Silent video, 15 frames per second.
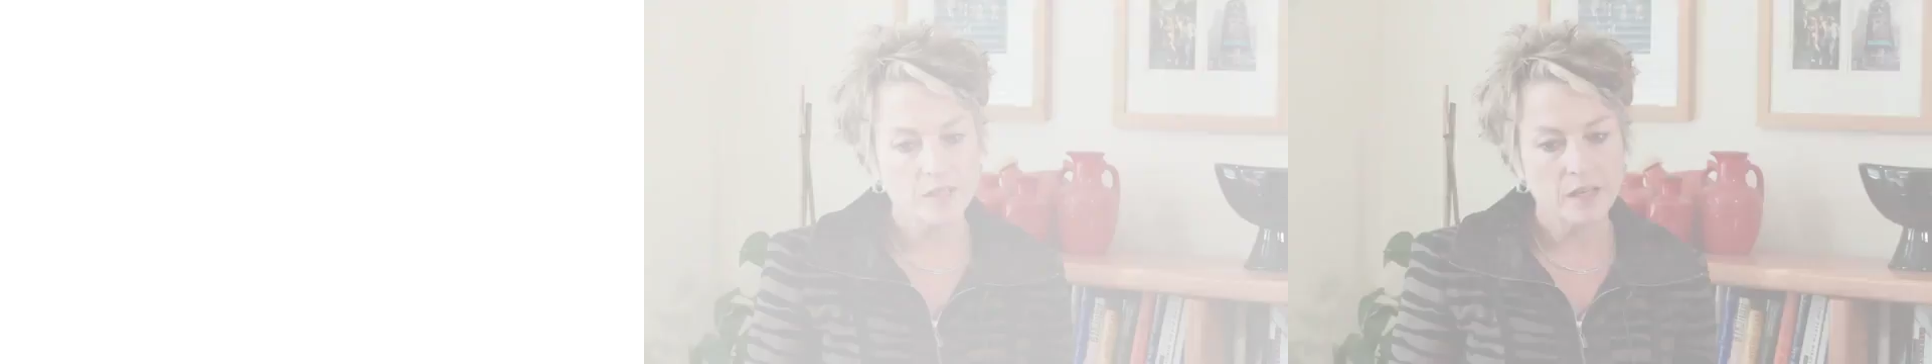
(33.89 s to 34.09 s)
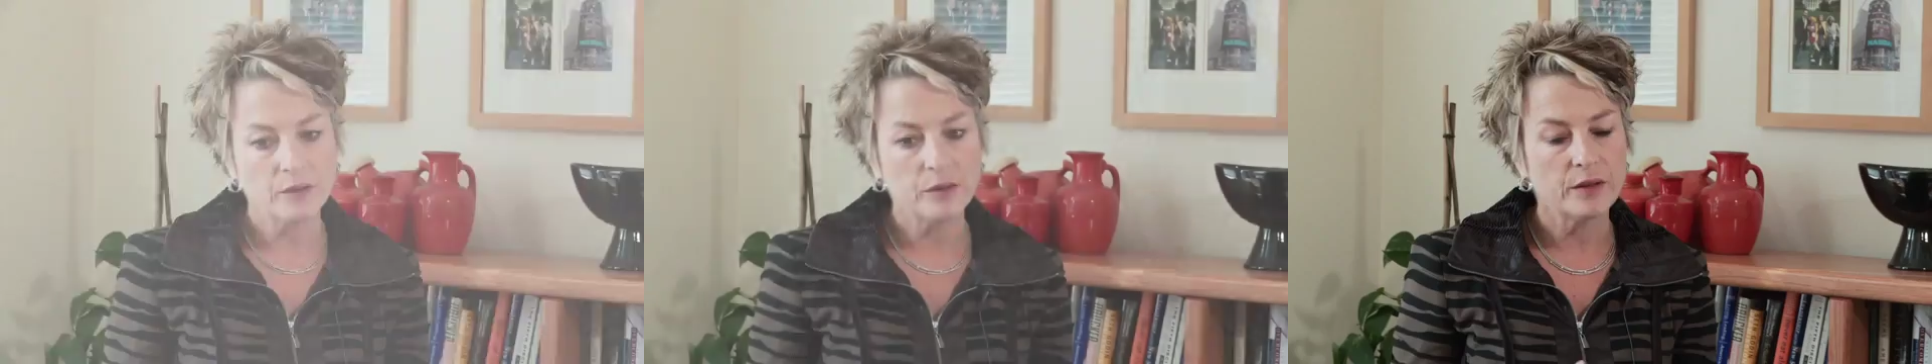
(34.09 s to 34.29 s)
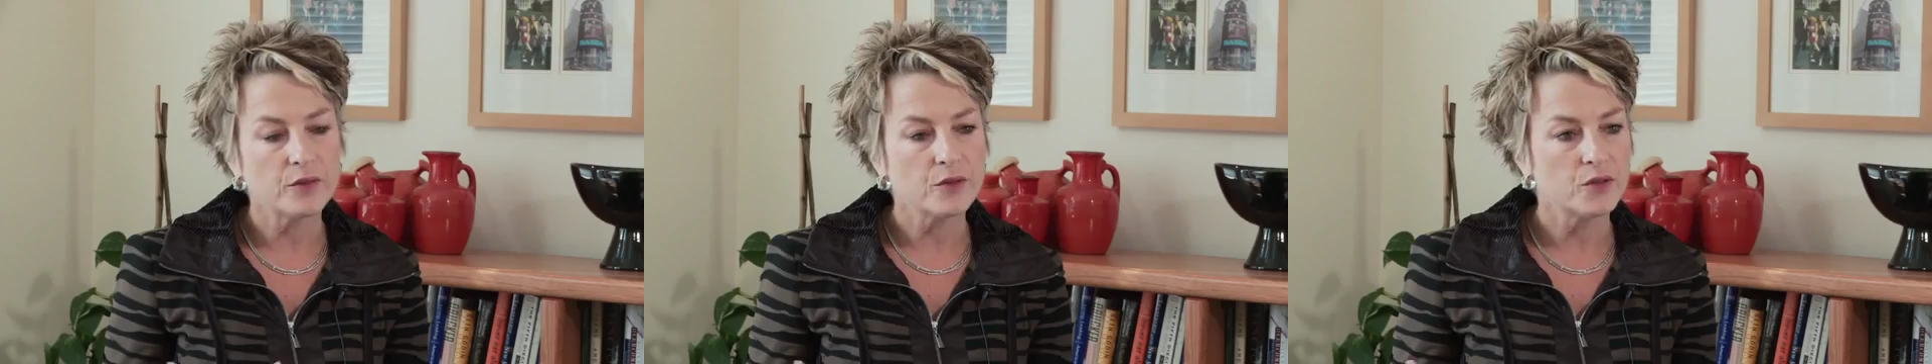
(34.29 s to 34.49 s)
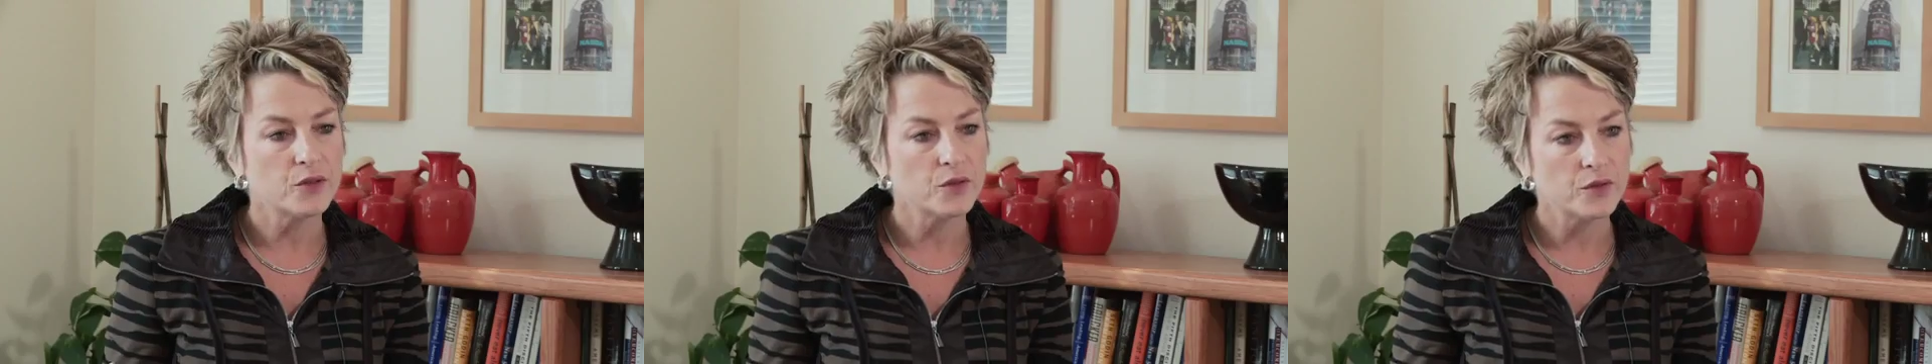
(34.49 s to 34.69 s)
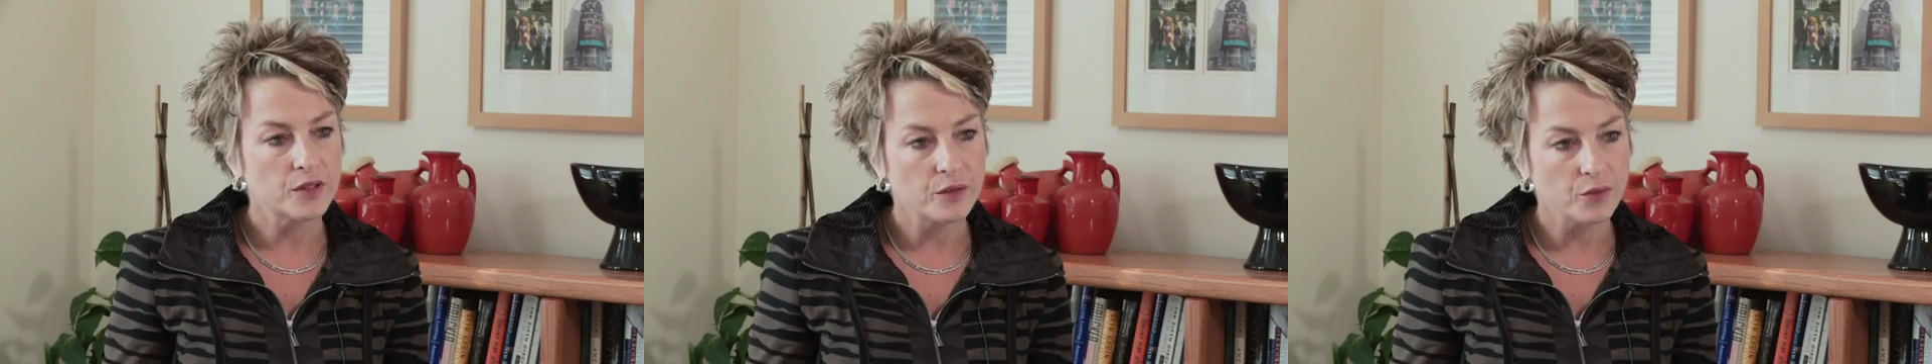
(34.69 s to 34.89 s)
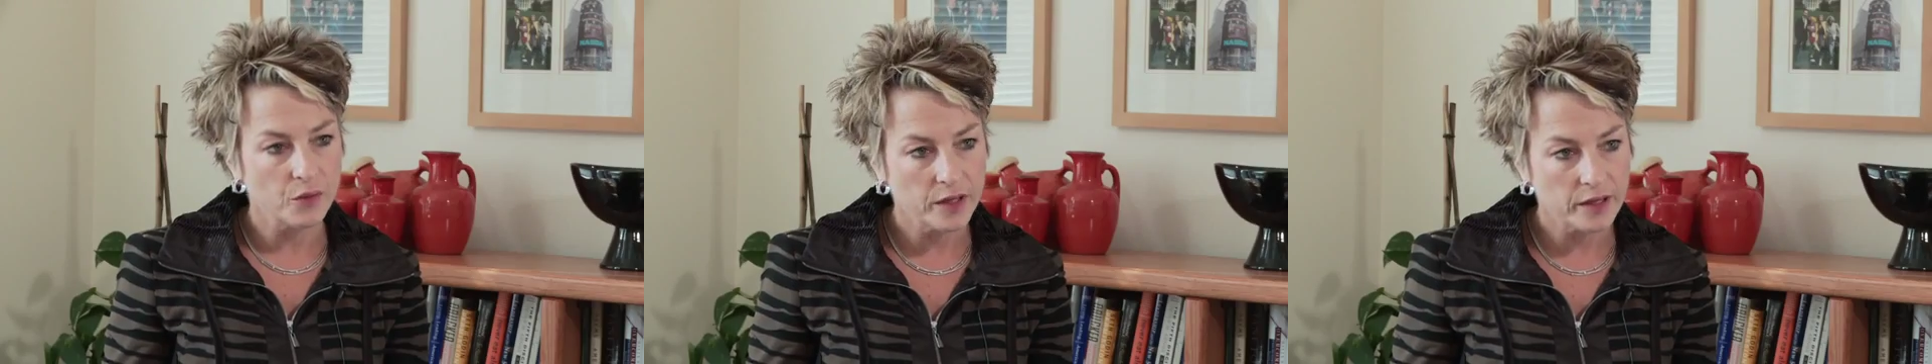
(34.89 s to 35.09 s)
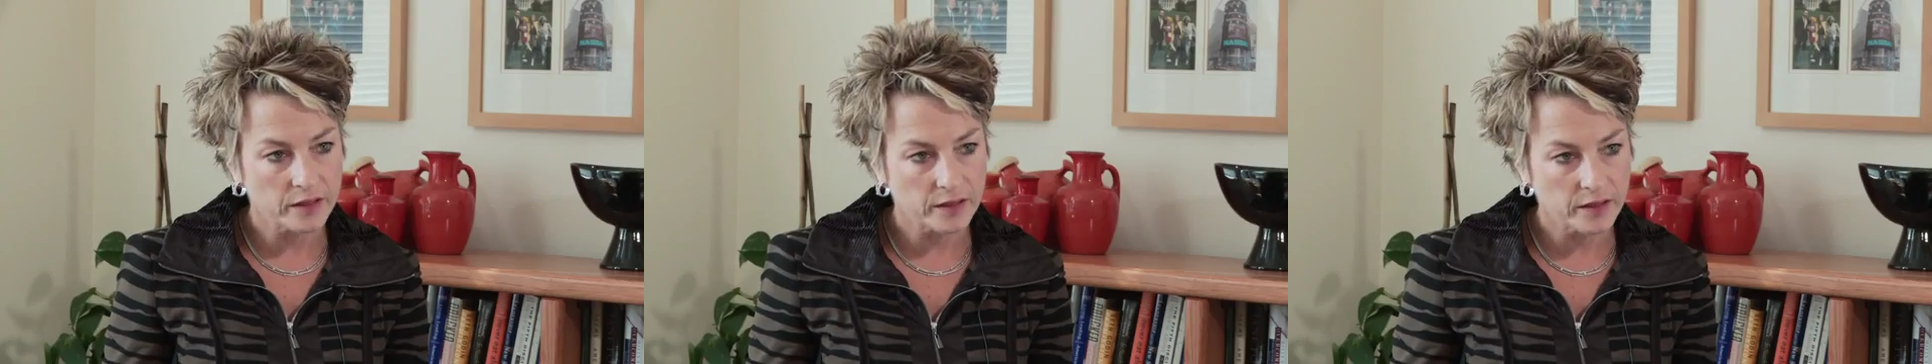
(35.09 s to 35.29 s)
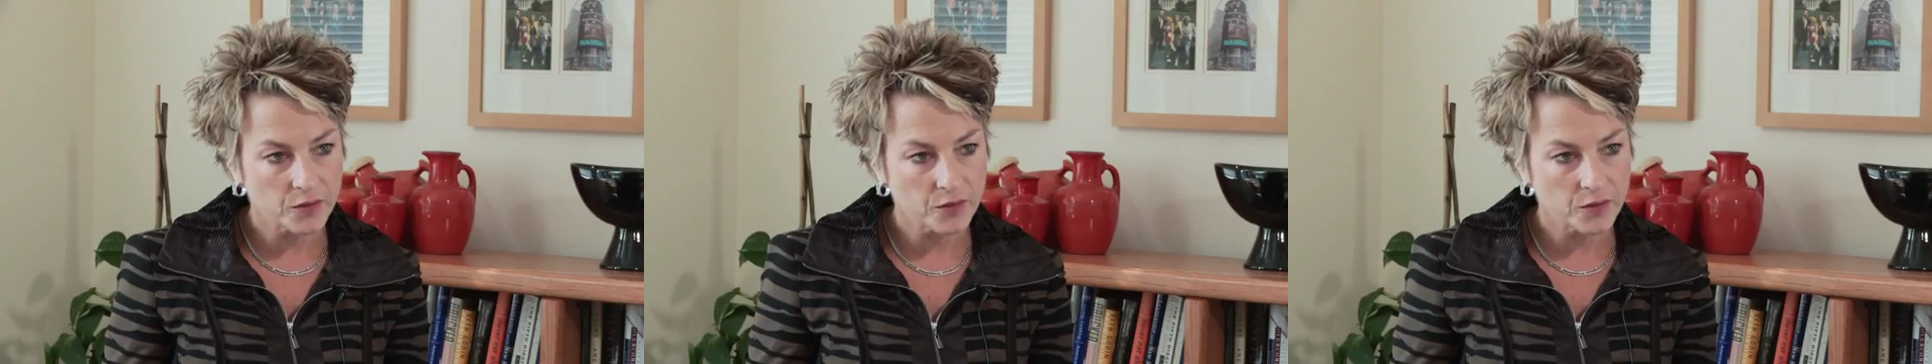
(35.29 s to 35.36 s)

It's not only for students at risk,